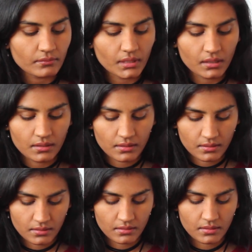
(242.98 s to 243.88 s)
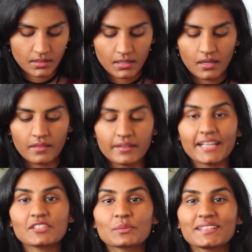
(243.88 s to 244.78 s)
The
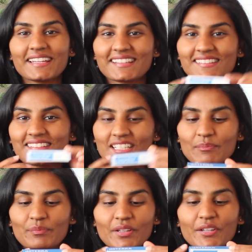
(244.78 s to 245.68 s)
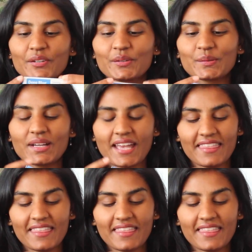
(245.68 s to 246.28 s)
next one is Deep Blue,